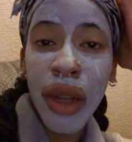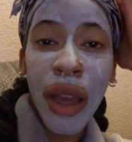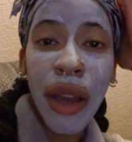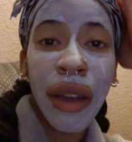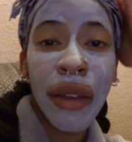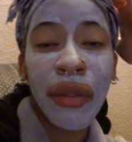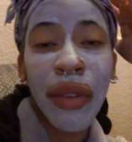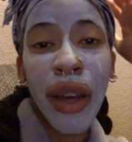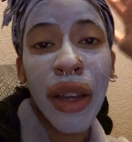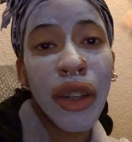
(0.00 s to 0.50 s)
Now,
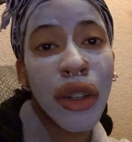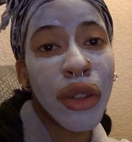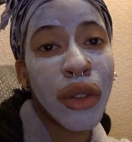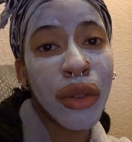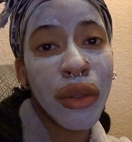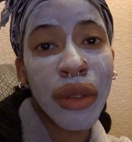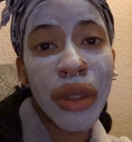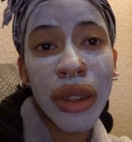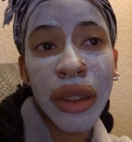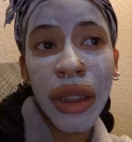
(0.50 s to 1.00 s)
if I
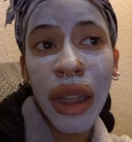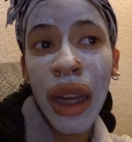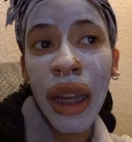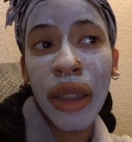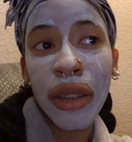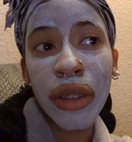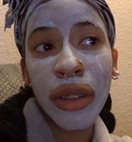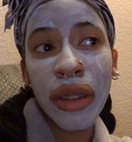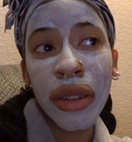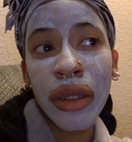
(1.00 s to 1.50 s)
do
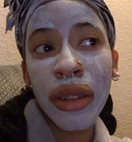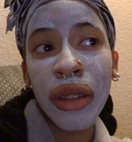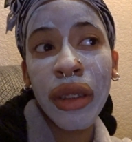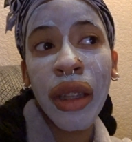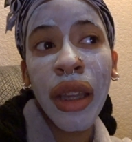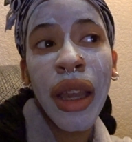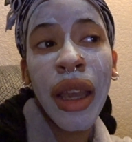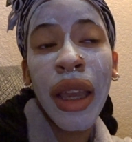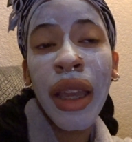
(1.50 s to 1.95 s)
decide to